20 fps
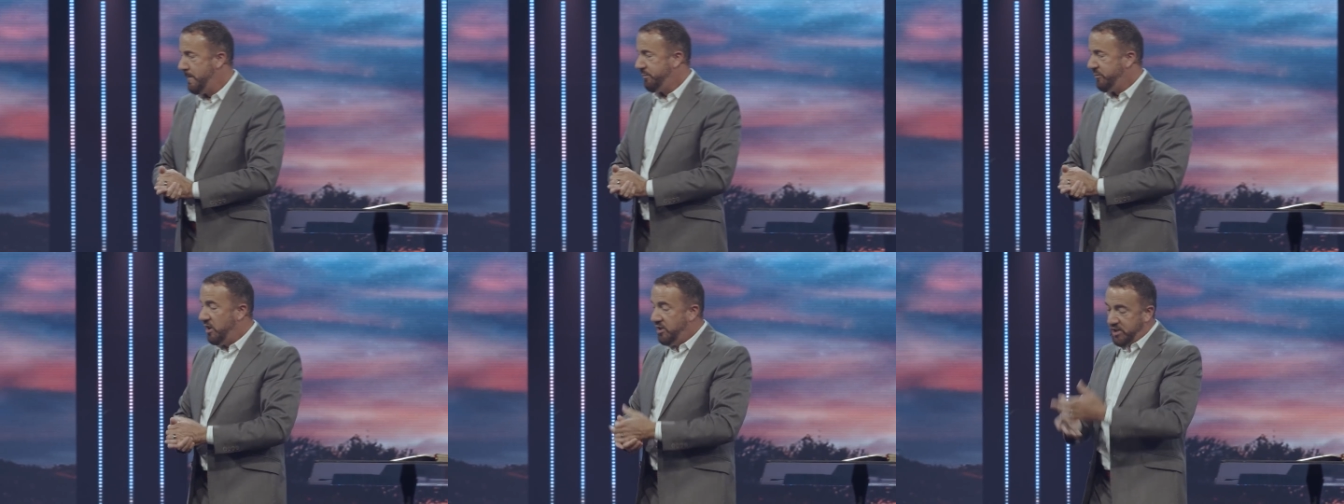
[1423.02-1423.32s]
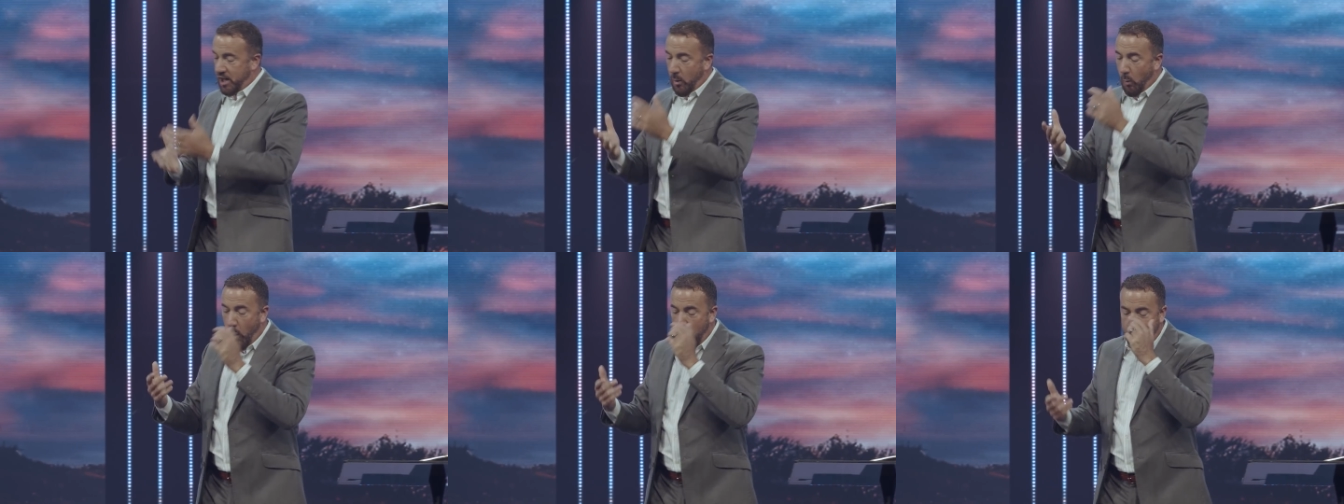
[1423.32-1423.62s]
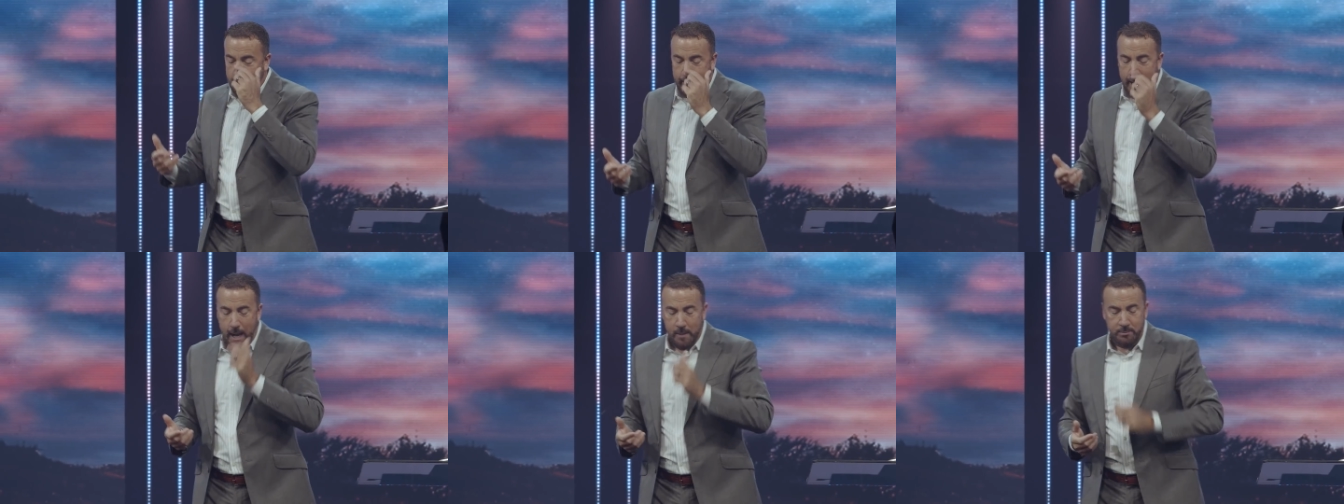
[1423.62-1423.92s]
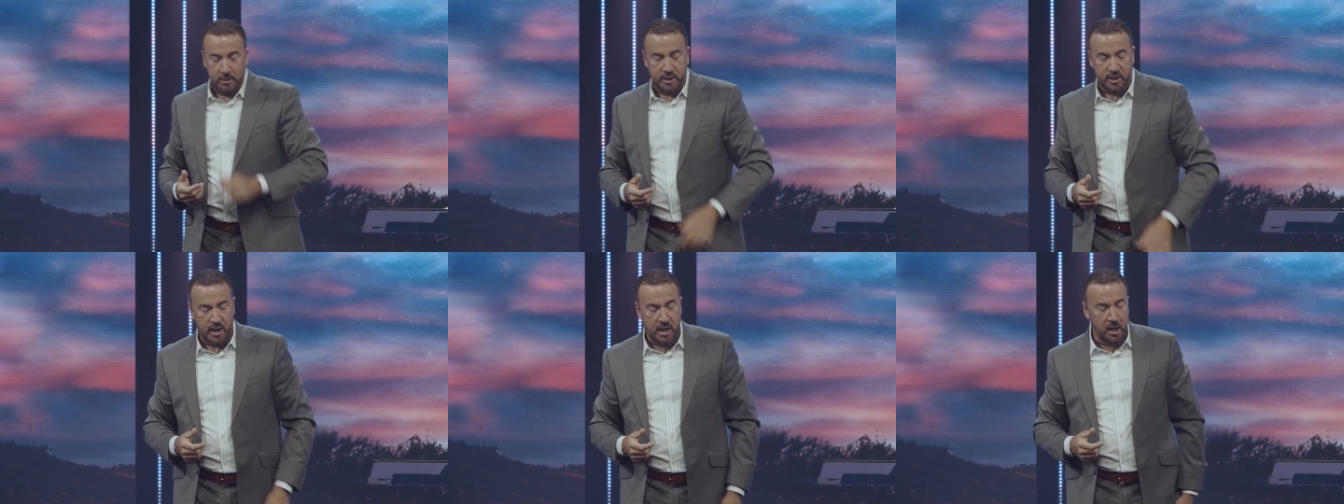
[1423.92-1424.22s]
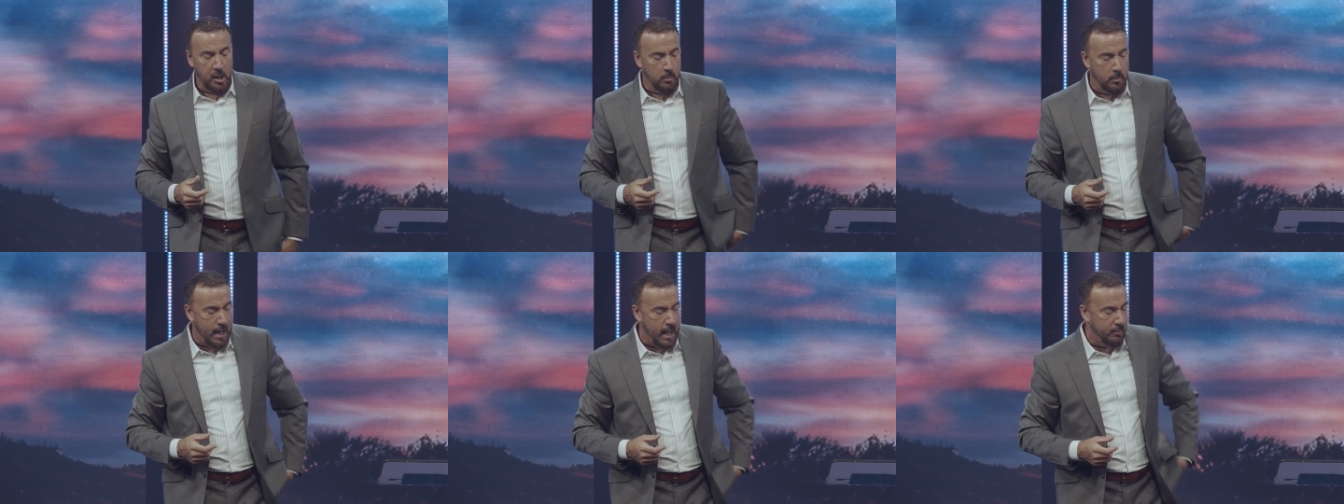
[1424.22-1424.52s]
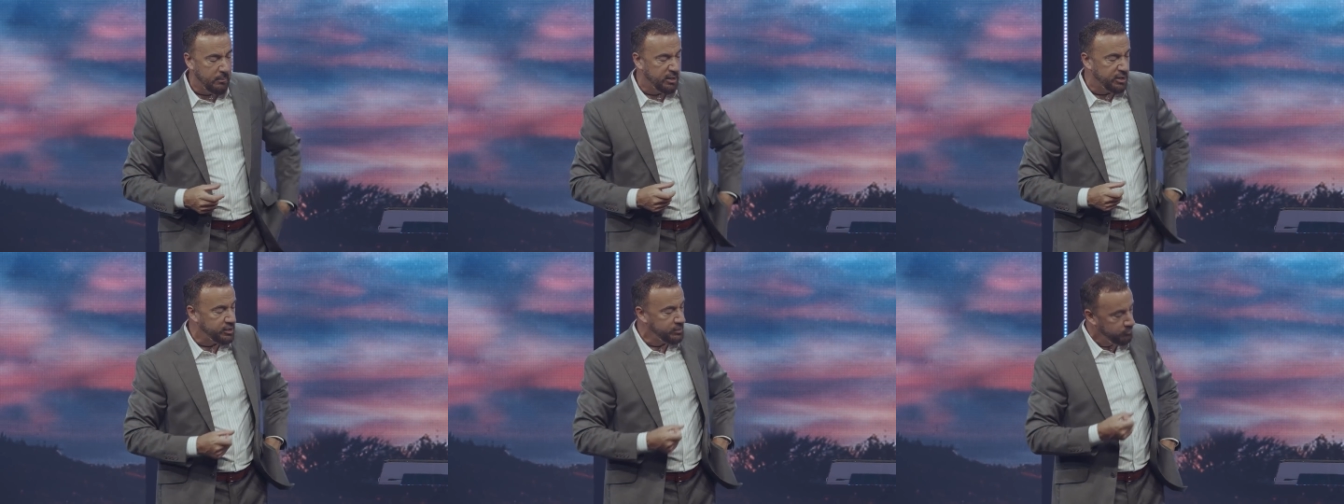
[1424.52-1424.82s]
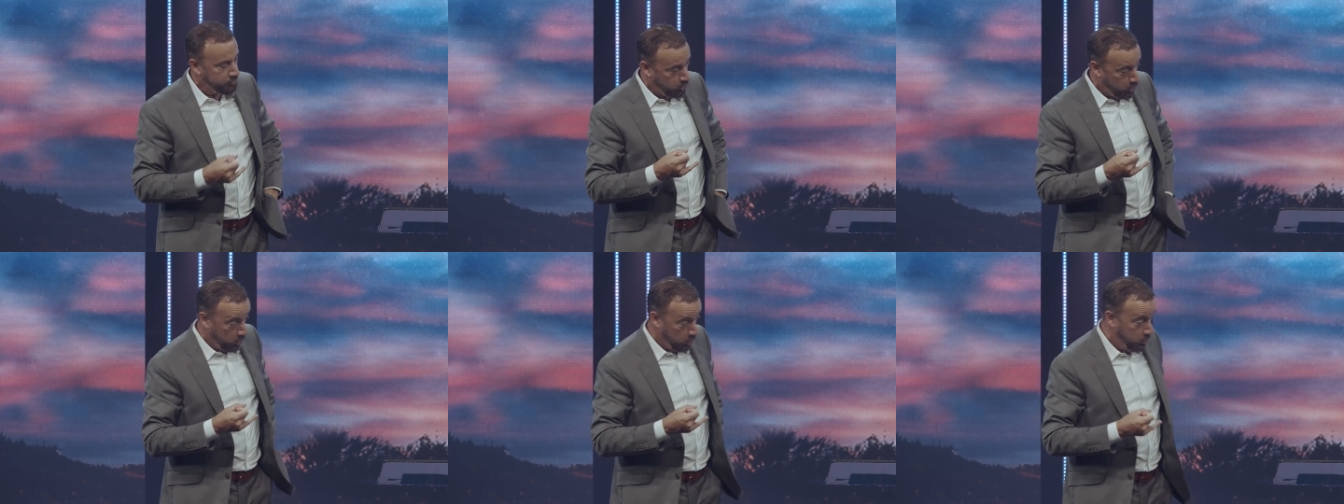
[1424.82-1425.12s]
You say, well, he gave them the Ten Commandments.
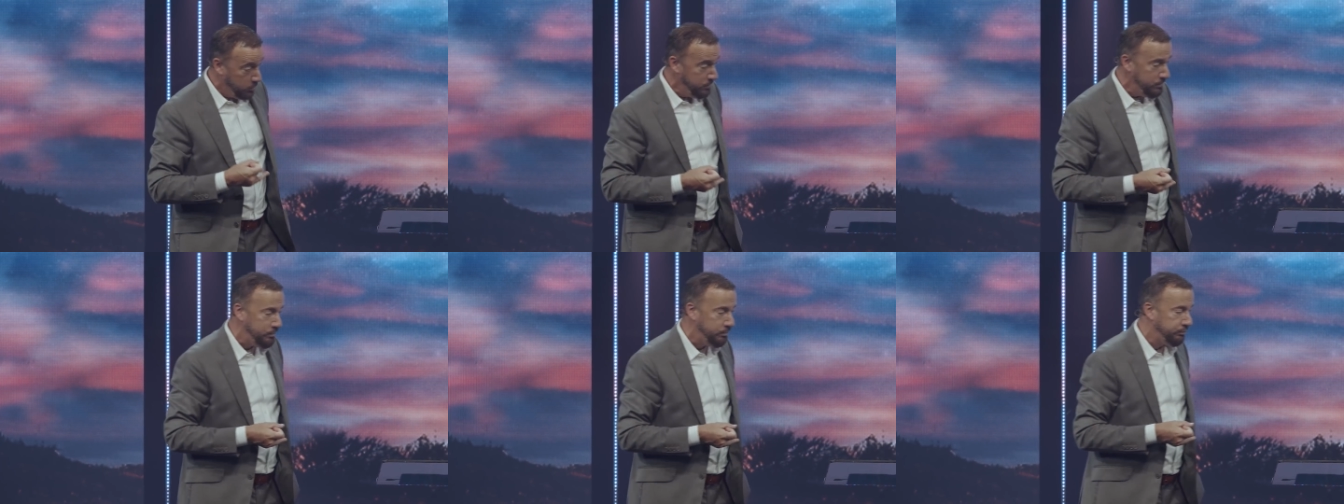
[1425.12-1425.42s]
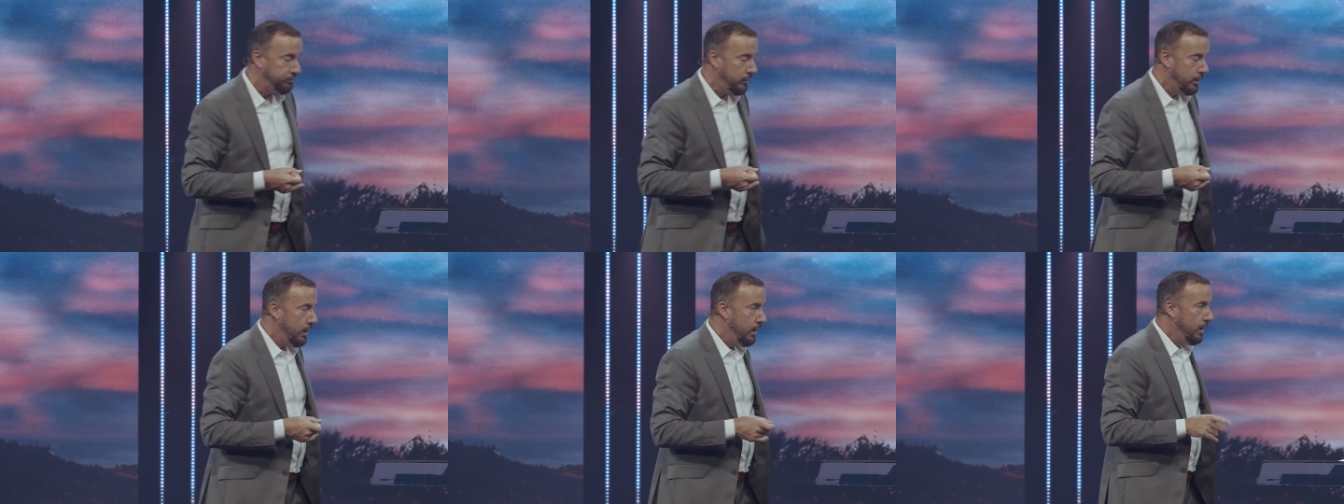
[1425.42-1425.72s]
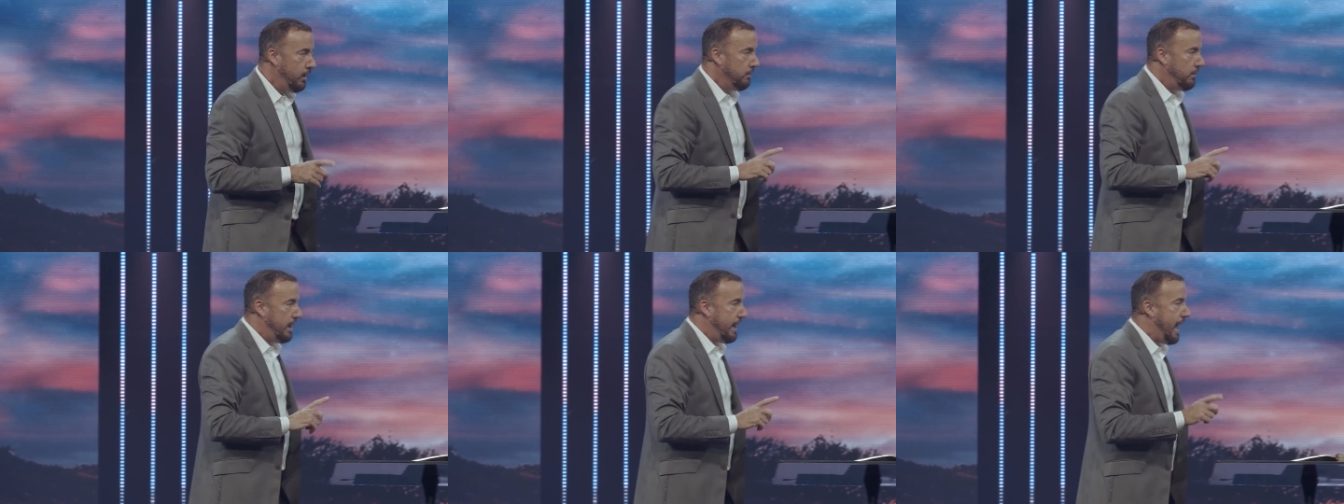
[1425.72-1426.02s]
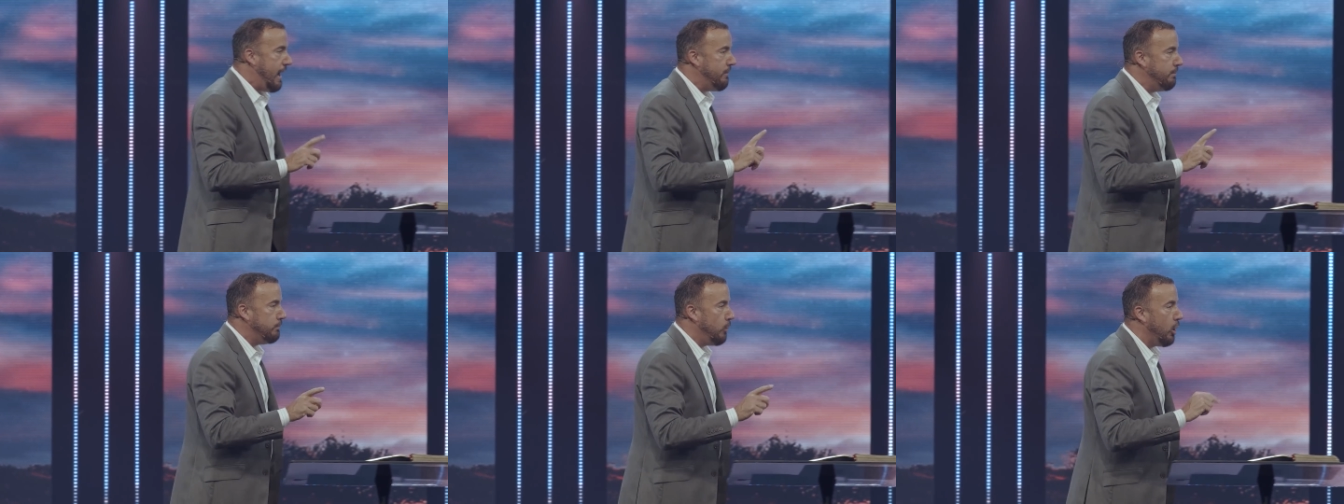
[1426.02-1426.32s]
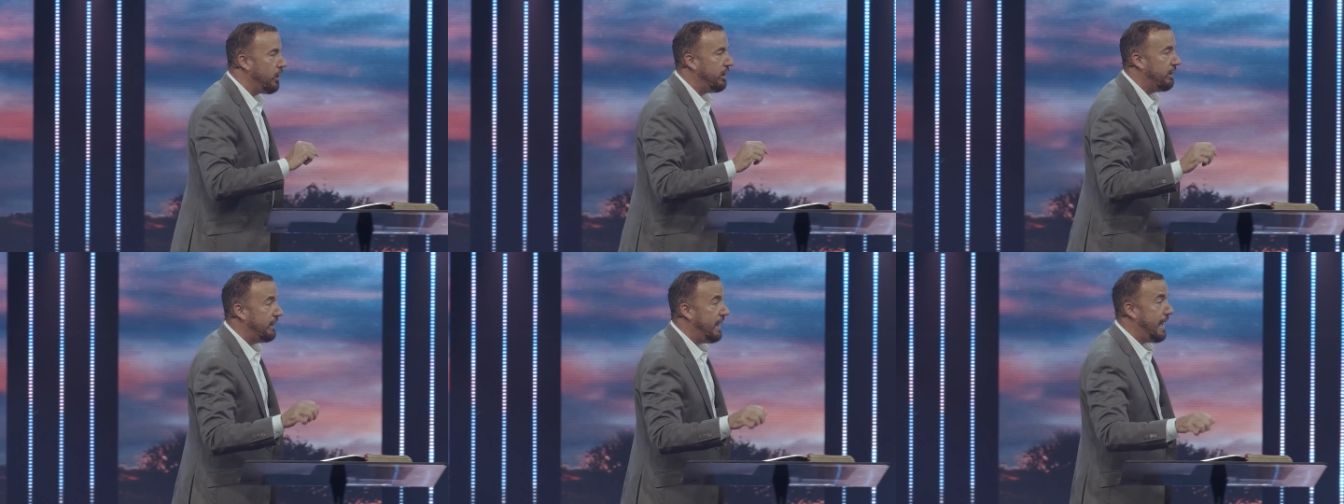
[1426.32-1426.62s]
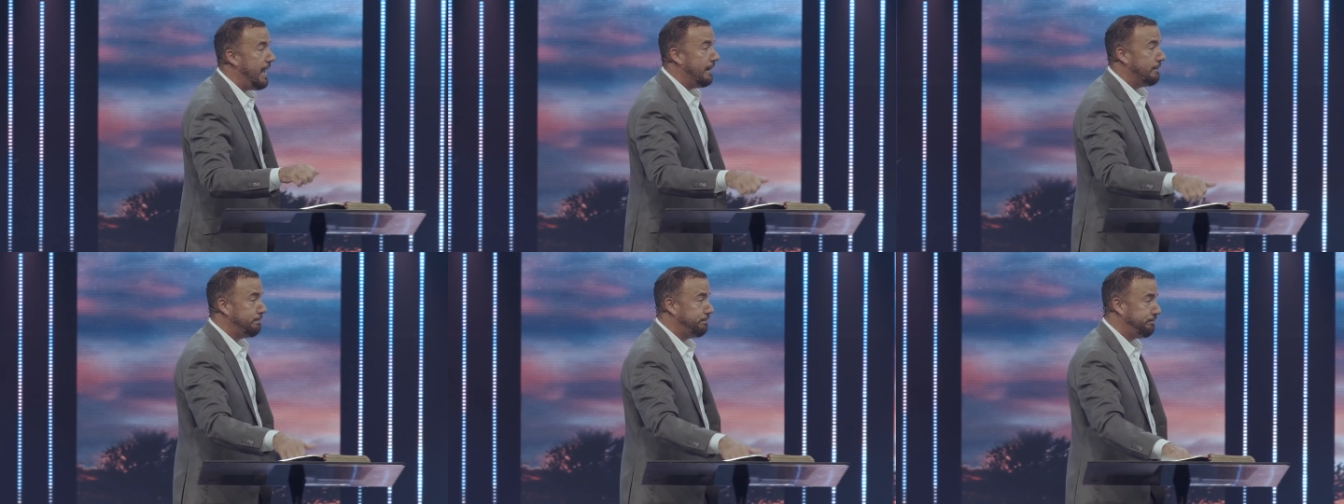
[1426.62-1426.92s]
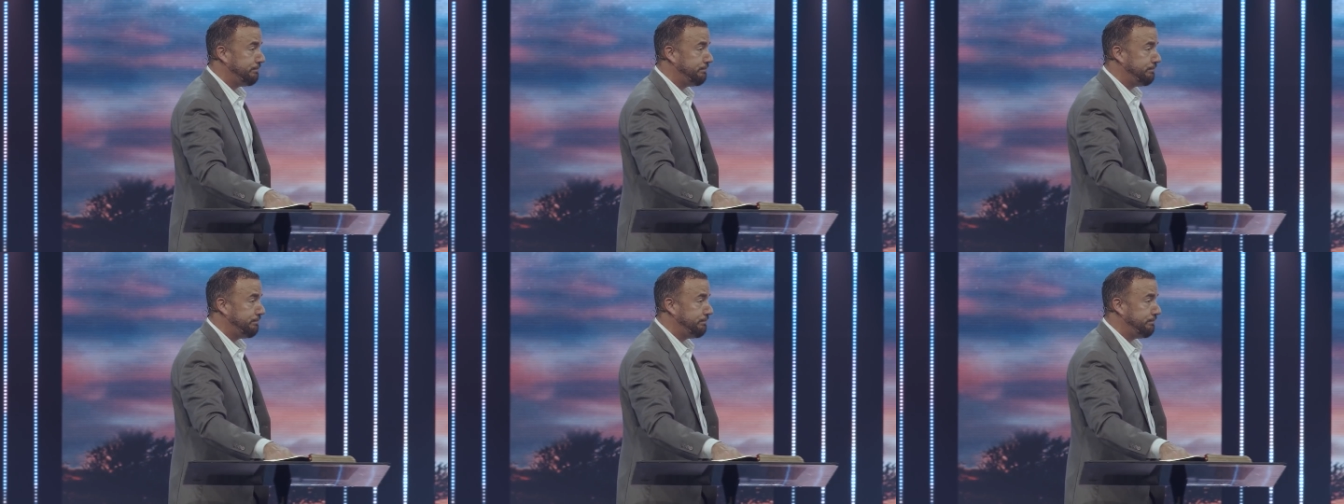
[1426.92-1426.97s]
True. But he gave them more than that.